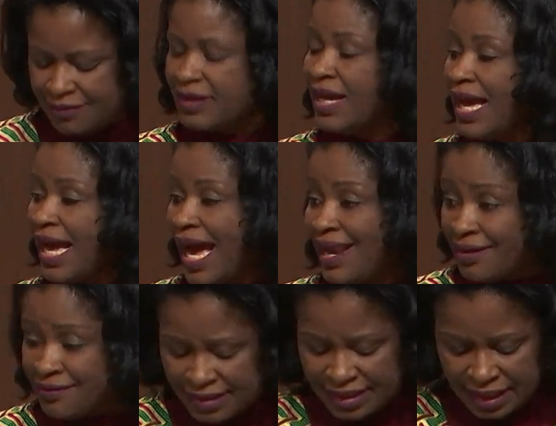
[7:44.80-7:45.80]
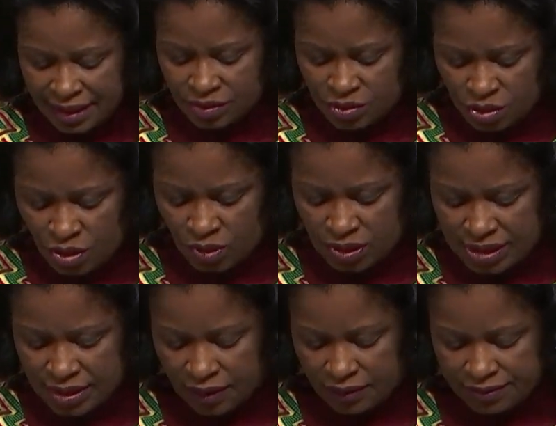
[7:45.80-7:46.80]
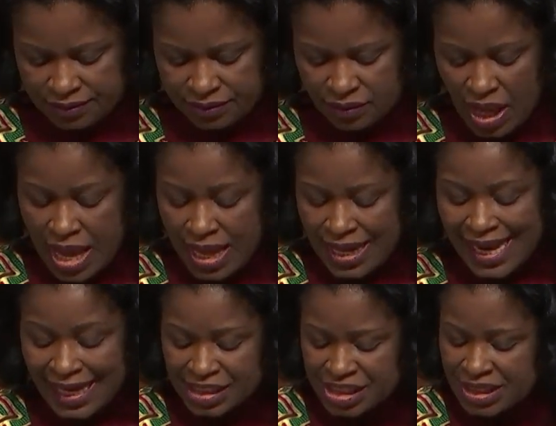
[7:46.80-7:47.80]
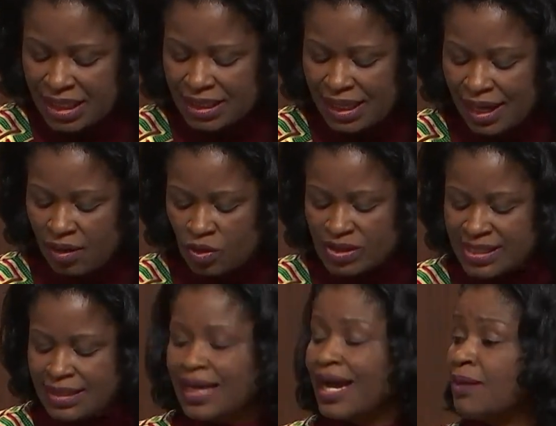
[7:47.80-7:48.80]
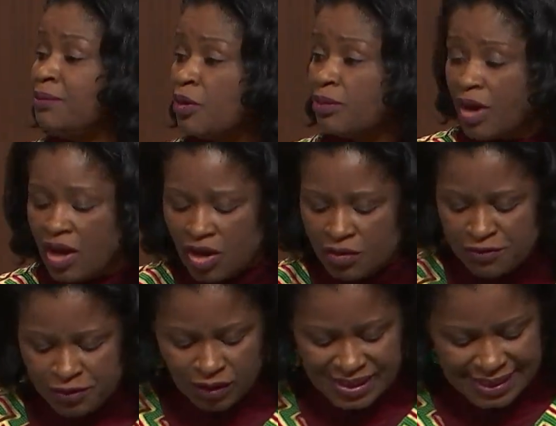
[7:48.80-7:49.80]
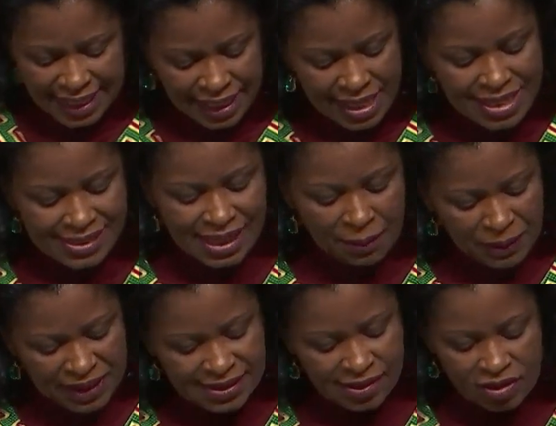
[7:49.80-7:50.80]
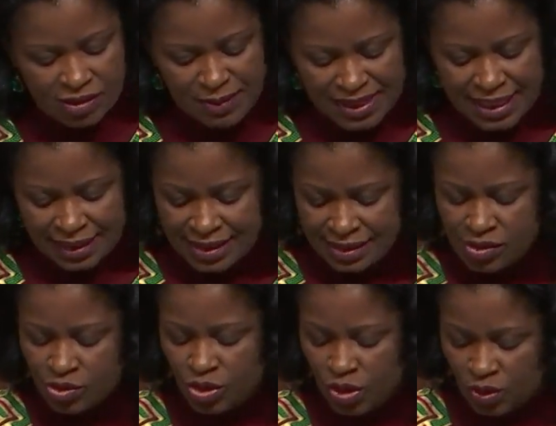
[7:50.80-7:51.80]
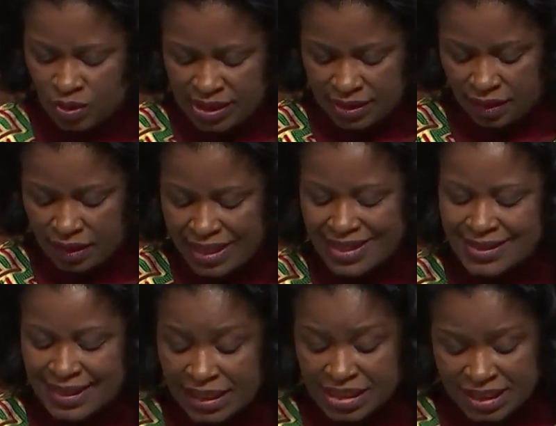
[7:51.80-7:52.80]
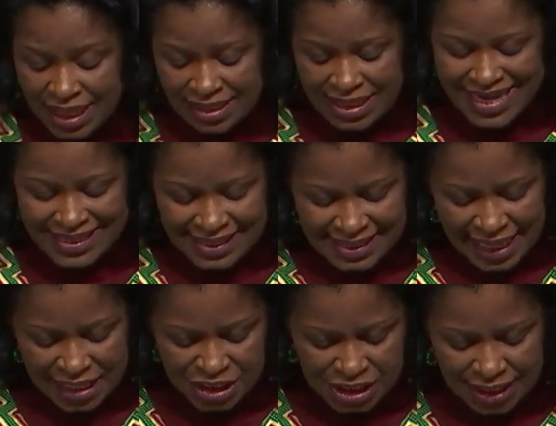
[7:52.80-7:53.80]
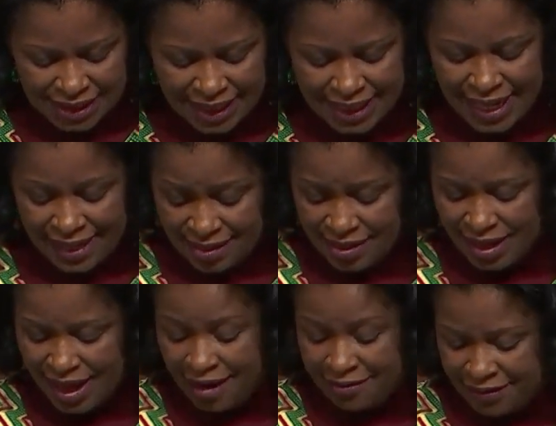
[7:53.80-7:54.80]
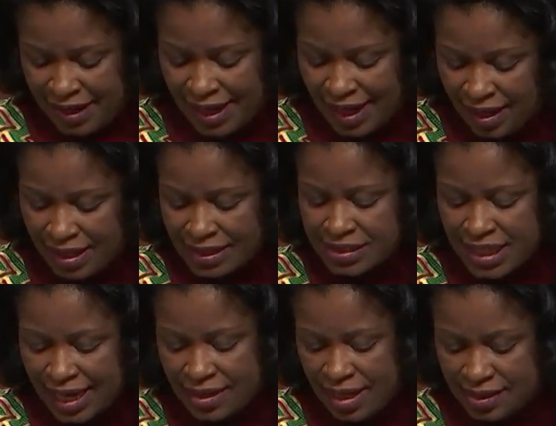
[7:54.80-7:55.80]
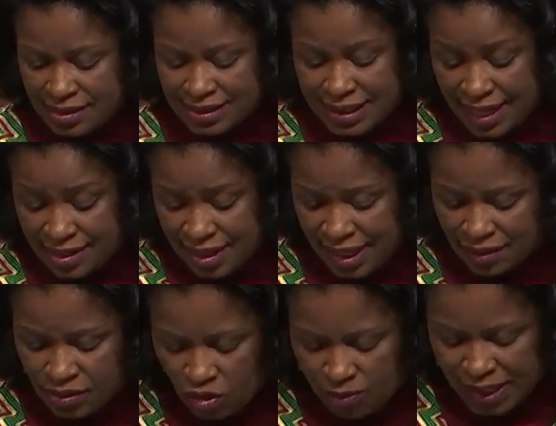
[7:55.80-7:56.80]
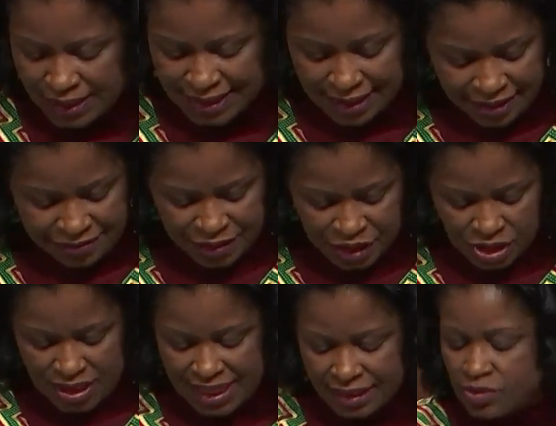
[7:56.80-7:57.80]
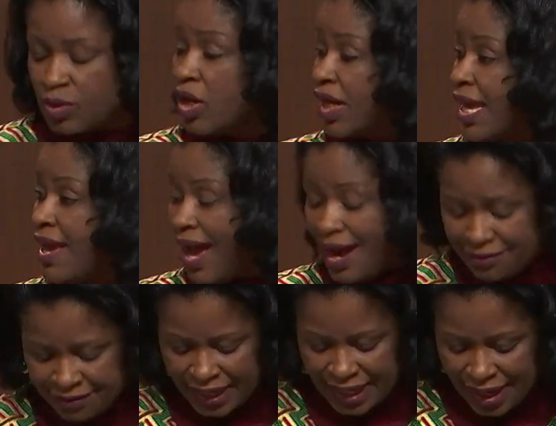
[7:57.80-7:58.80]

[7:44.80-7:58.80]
dominate all future perspectives of the continent. China has considerably stepped up its media presence on the continent. Its CGTN Africa network